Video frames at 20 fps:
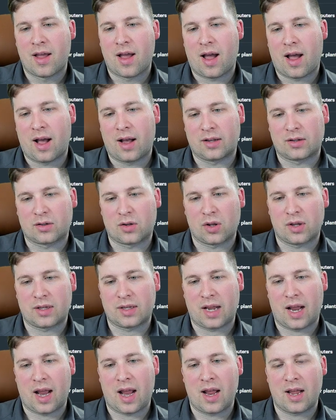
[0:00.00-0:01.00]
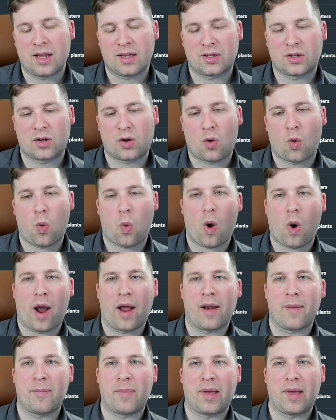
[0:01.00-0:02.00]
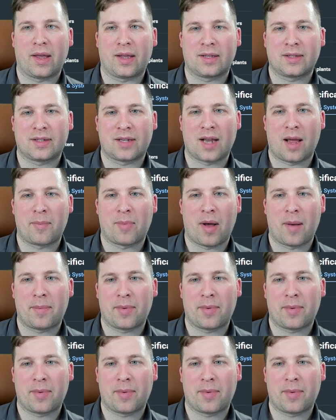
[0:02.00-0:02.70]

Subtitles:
So this is quite a big step up to